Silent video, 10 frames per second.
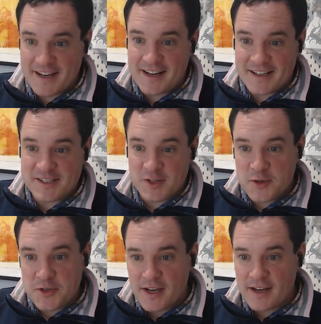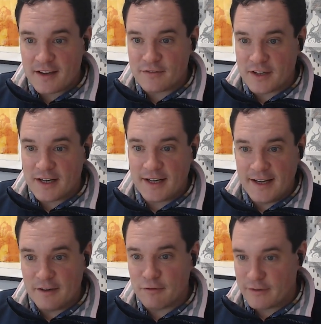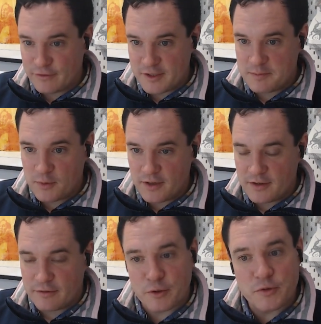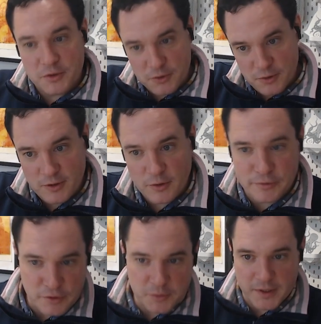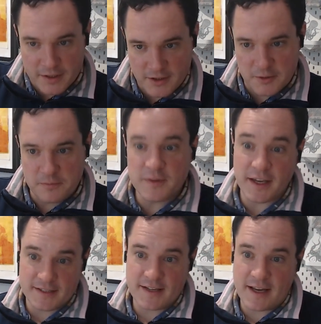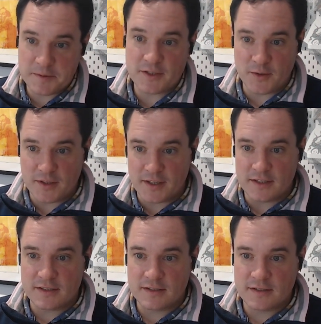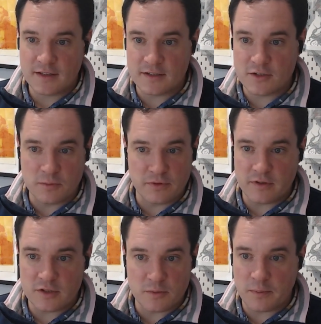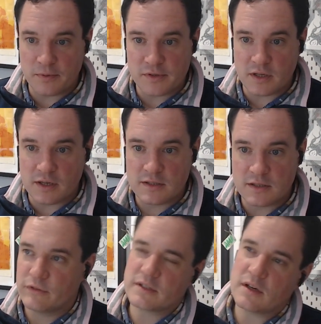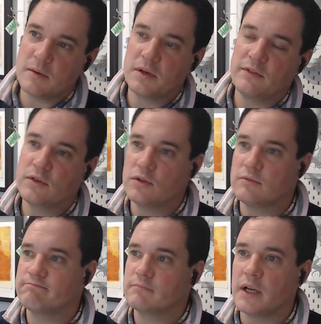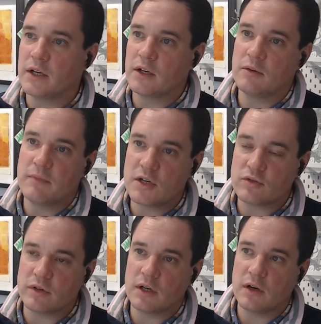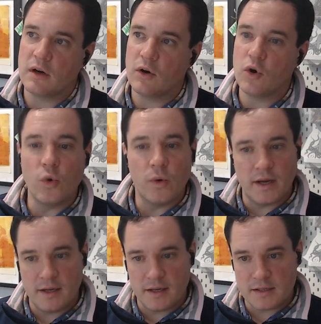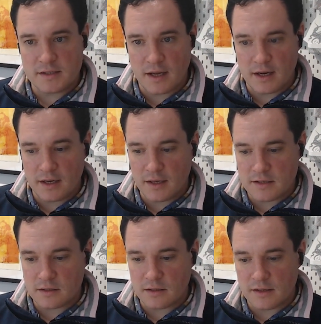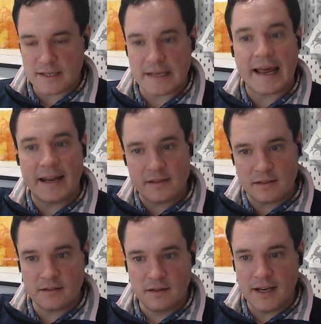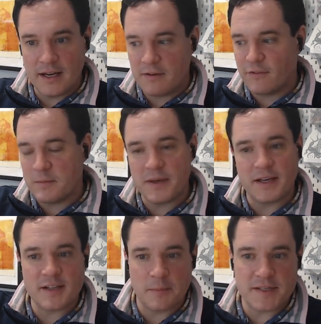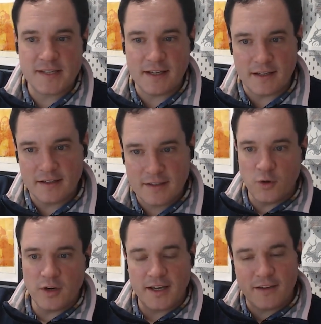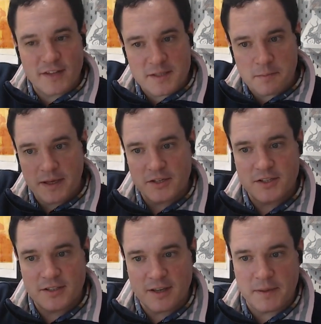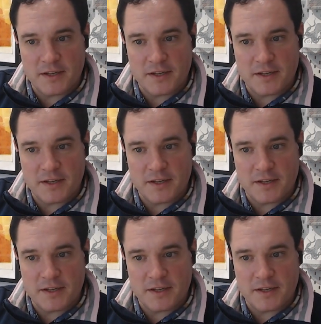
Exactly. As long as you have a clear reference point through the door or through the window, yes, absolutely it is. It's super precise. For example, if you're, I don't know, measuring a hallway, let's say, and there's a landing, and if it picks up a ceiling, or like if there's a pitched